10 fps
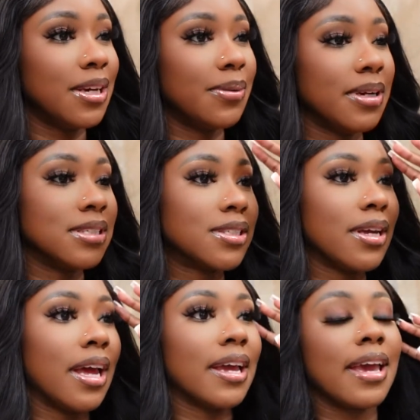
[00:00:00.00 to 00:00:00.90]
Anyways, so
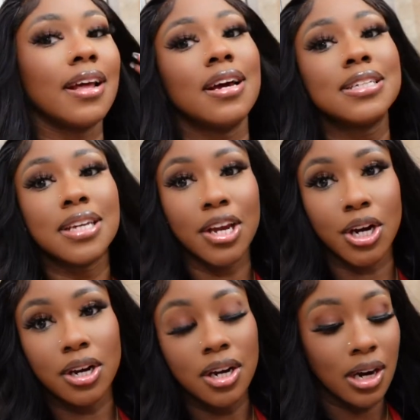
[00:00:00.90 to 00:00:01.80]
yeah, Kayla is
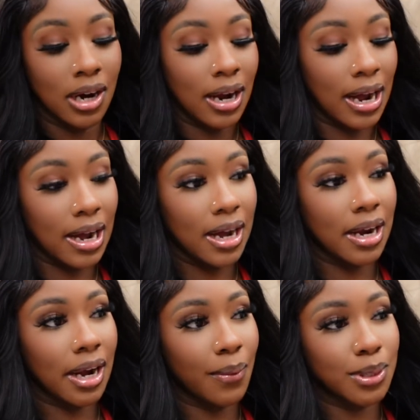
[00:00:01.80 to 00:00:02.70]
here
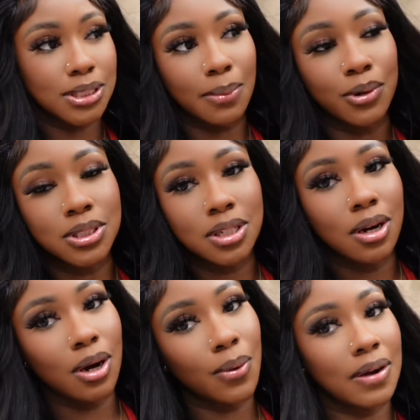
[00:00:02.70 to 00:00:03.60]
and we're just about to
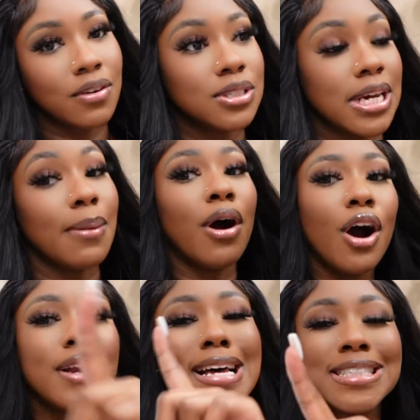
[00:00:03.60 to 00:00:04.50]
go. We're having a good time.
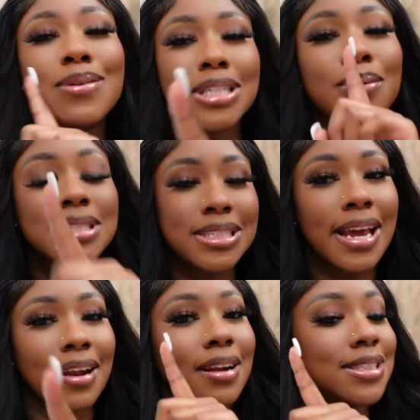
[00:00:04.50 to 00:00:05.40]
Oh, that's not what I was
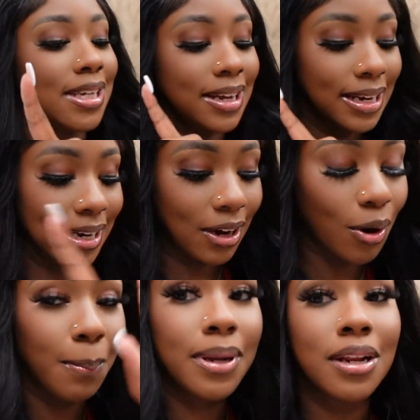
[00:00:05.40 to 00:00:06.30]
saying. See,
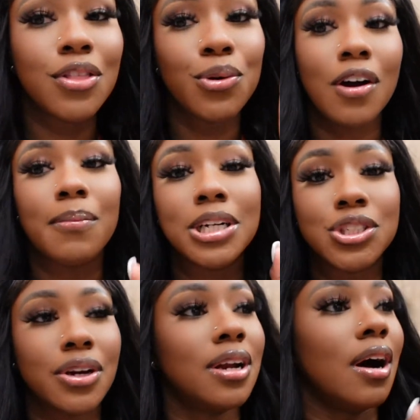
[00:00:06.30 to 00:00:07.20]
completely threw off my
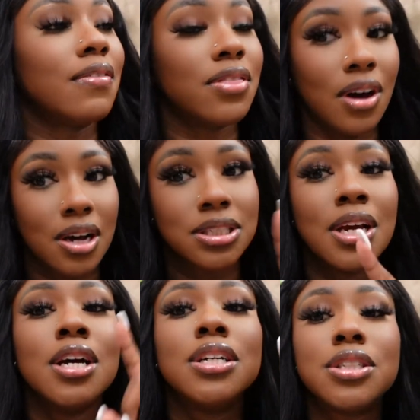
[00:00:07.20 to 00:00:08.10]
train of thought.
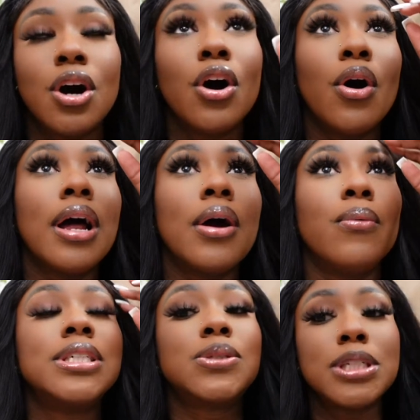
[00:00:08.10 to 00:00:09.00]
So
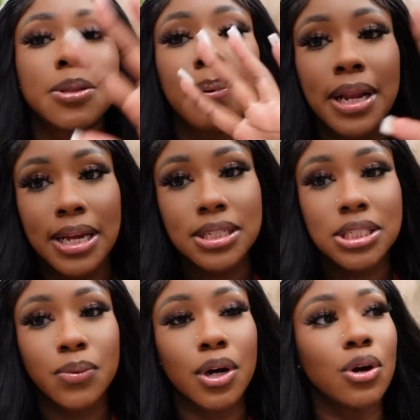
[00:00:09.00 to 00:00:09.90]
we switched the
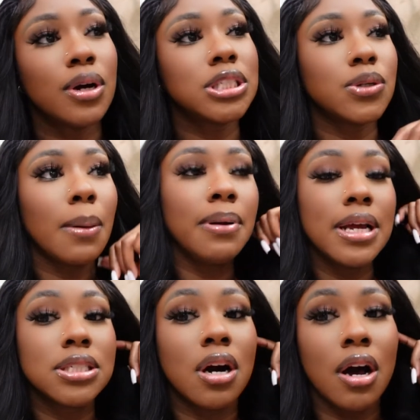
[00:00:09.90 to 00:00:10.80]
place. We're going to a
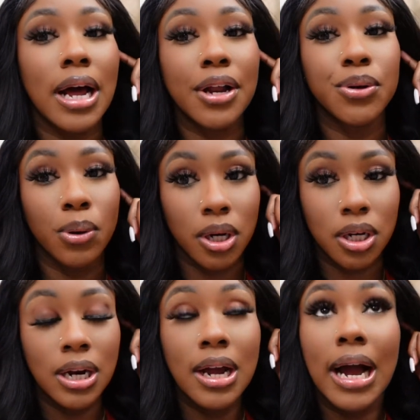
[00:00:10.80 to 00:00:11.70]
place called
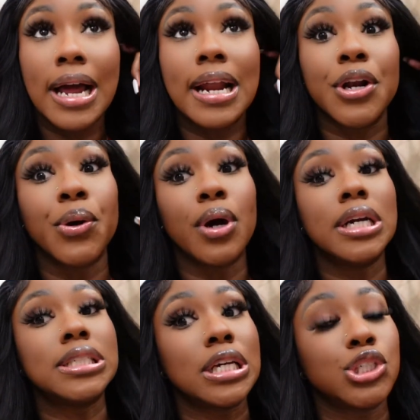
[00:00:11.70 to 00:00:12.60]
Adore, and Adore
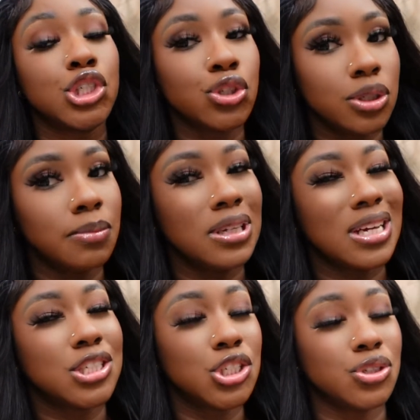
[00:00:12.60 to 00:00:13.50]
is extremely,
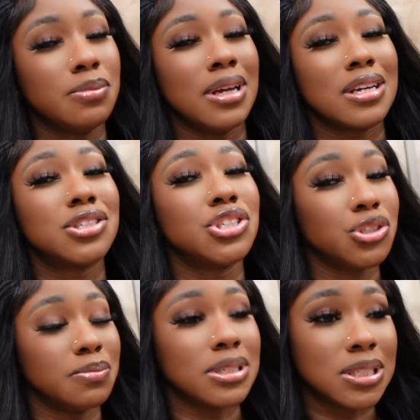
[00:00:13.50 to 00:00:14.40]
extremely,
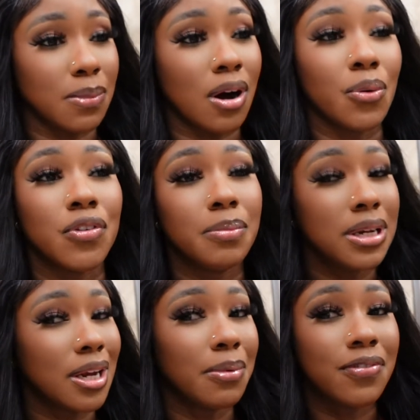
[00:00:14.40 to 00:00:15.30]
extremely small. We've
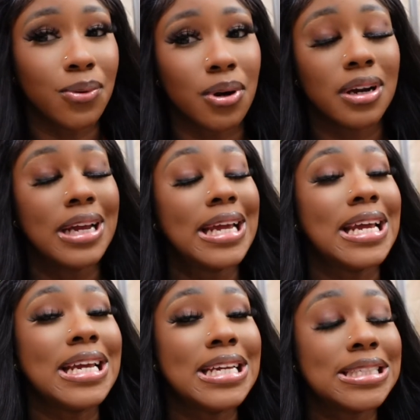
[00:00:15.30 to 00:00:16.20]
been there before.
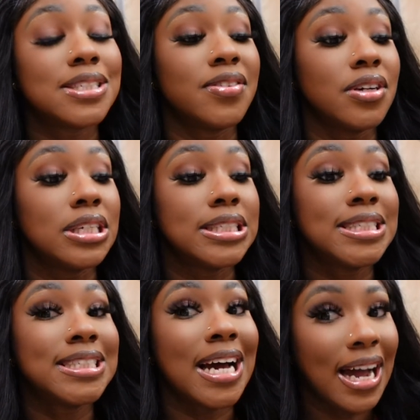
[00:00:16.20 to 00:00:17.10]
It's
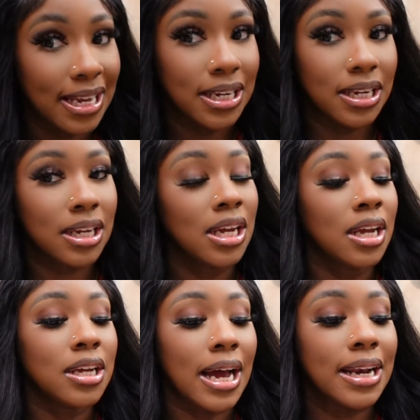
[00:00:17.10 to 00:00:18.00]
tiny,
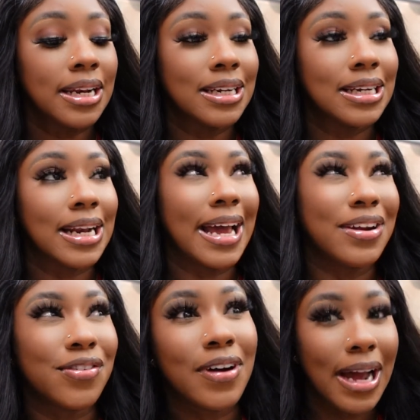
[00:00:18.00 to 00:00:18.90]
and like
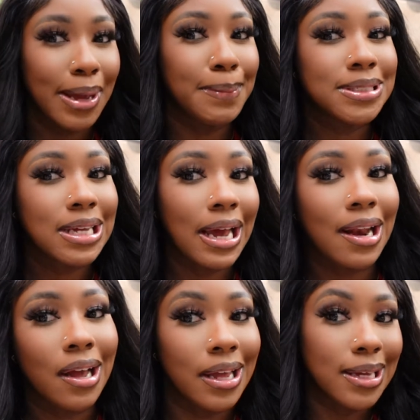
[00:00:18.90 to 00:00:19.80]
the vibe is
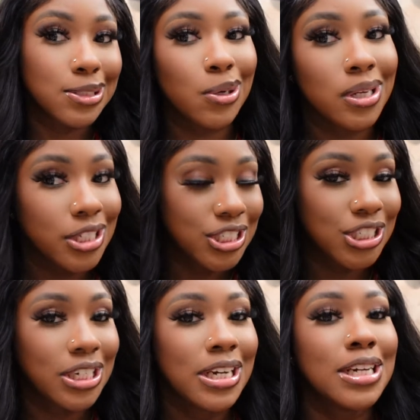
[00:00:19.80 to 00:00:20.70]
kind of
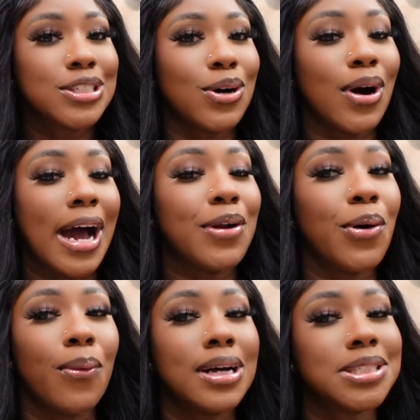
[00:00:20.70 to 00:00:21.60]
ghetto-ish, so I
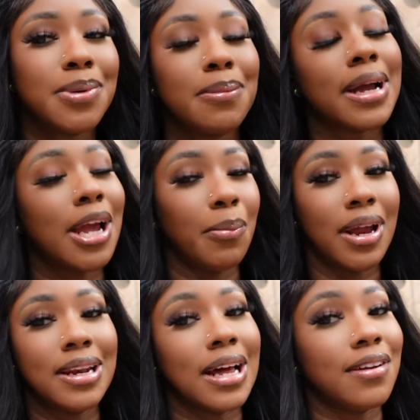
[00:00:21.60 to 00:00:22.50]
don't want to bring my
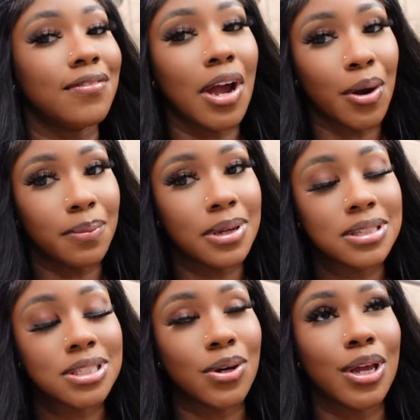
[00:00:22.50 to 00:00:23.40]
camera in that
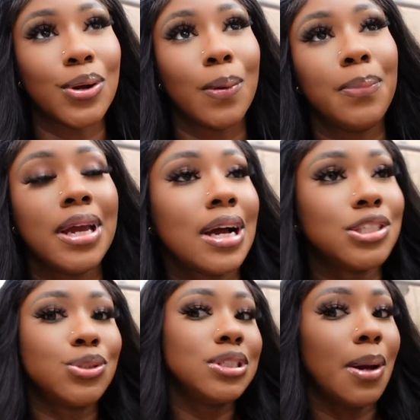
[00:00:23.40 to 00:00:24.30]
environment. So, you know, pick
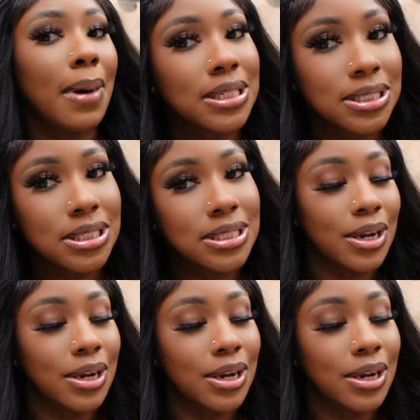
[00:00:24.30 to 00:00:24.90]
and choose your battles.